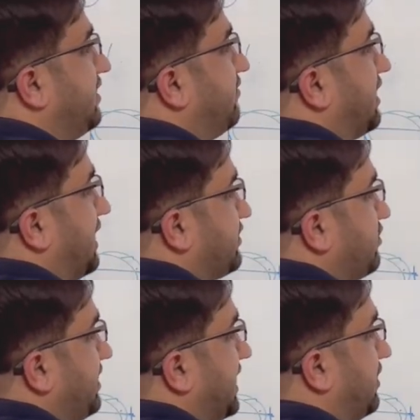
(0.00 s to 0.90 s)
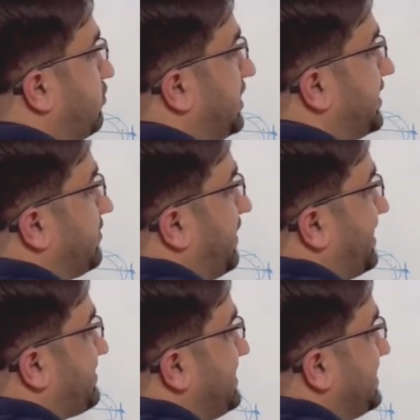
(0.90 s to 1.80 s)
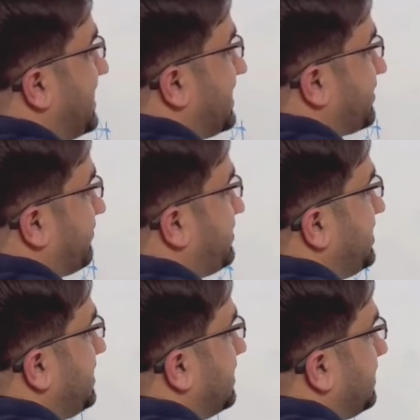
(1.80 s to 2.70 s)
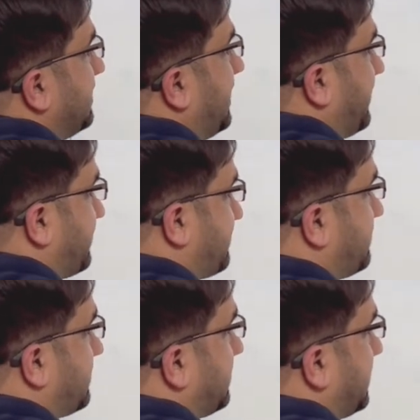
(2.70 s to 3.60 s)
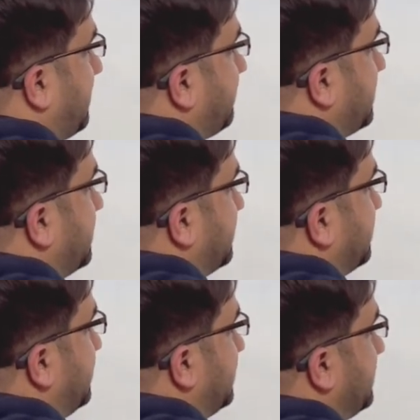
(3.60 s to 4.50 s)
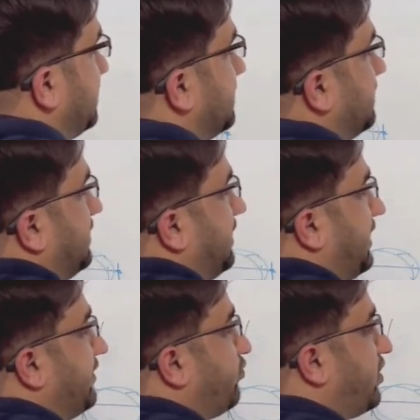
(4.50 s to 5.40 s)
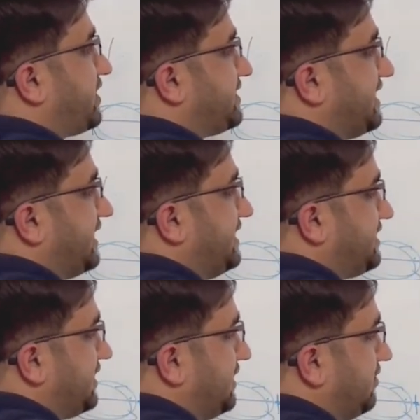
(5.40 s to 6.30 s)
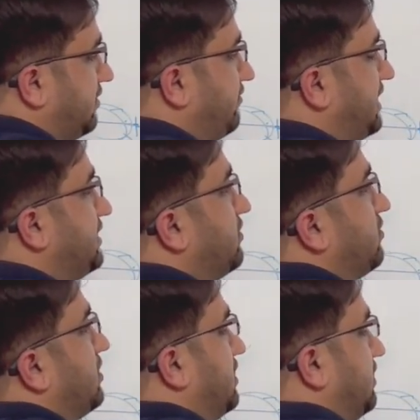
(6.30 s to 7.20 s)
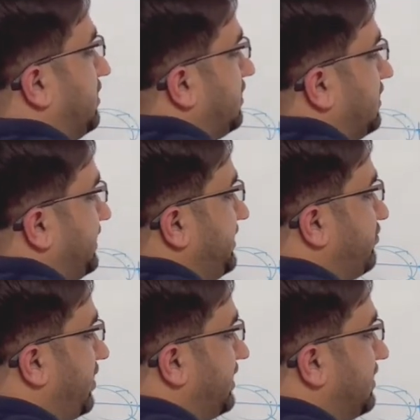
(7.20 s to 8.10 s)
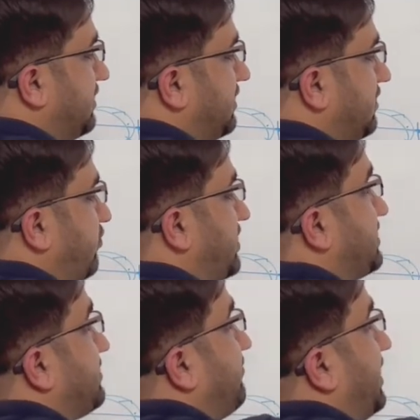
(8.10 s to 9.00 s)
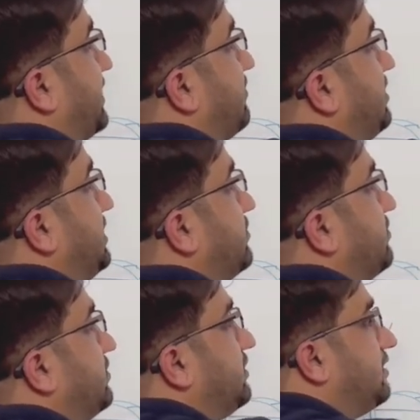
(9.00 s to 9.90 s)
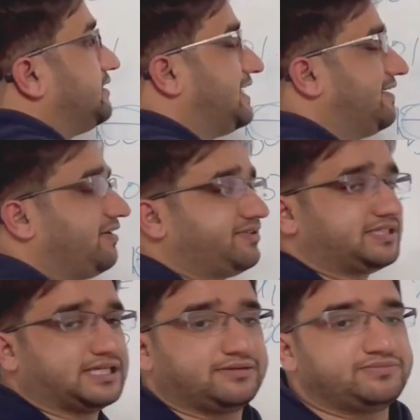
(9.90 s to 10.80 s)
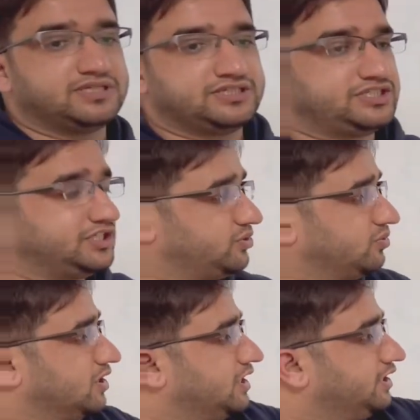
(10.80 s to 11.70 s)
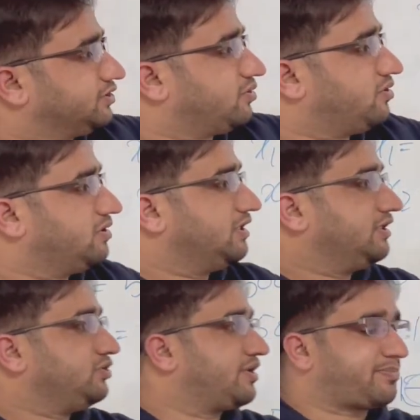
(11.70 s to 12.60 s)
will also be calculated by c dash of t at a certain time dt. And what is the initial value t1, what is the final value of the time t2. So you are